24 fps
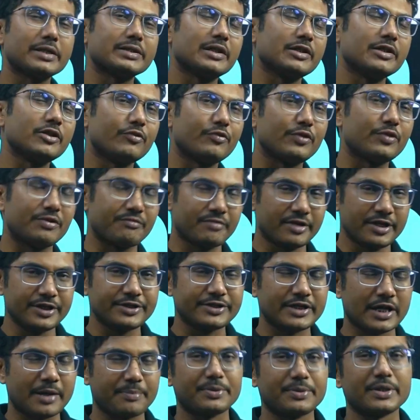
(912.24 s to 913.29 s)
are your favorite
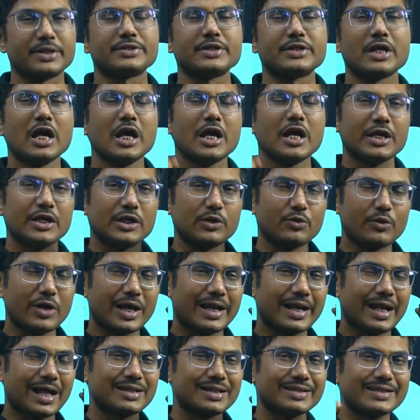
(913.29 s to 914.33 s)
chapters. You
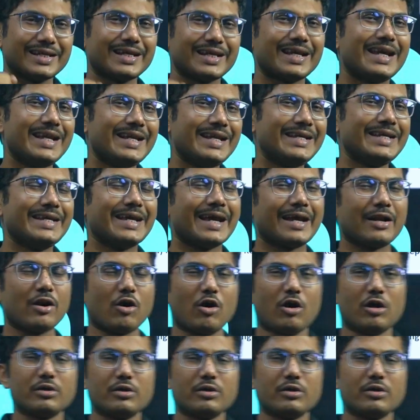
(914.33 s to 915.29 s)
can answer any and all